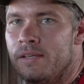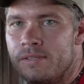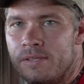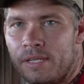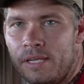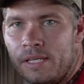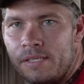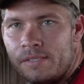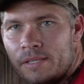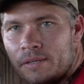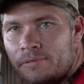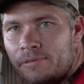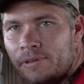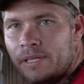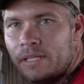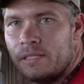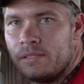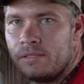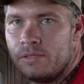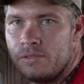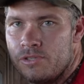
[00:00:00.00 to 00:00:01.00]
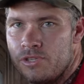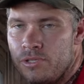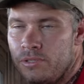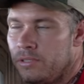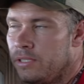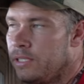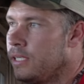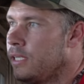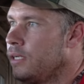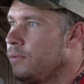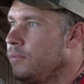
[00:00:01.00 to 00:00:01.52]
So it is difficult to shoot
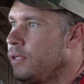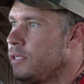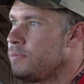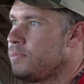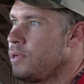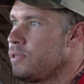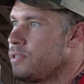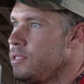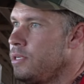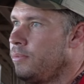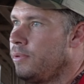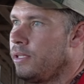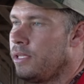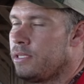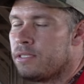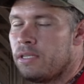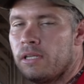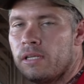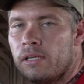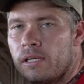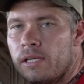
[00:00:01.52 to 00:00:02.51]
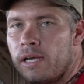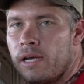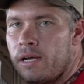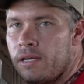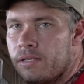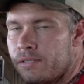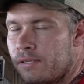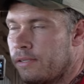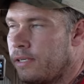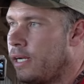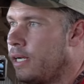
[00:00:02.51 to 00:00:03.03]
here, and especially when there's a lot of
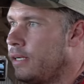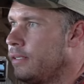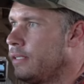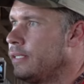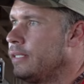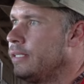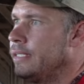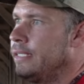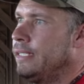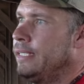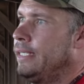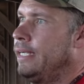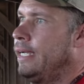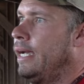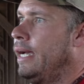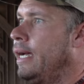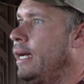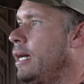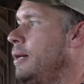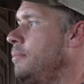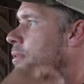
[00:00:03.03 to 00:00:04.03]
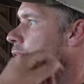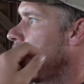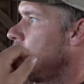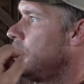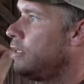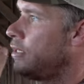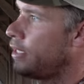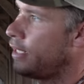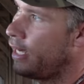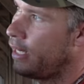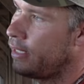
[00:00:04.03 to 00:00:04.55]
cows around. Um, there's a
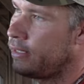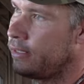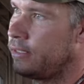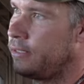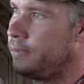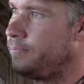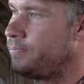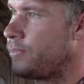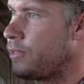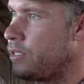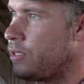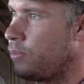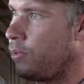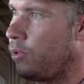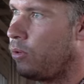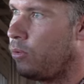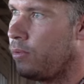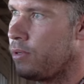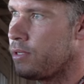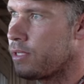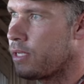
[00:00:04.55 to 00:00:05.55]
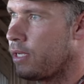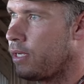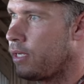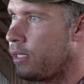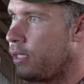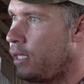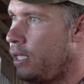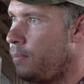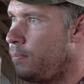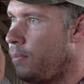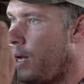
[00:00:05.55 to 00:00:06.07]
lot of cattle, so we always got to
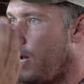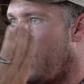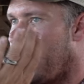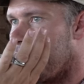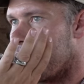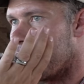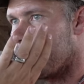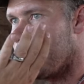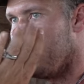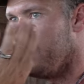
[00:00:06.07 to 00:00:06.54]
keep our eyes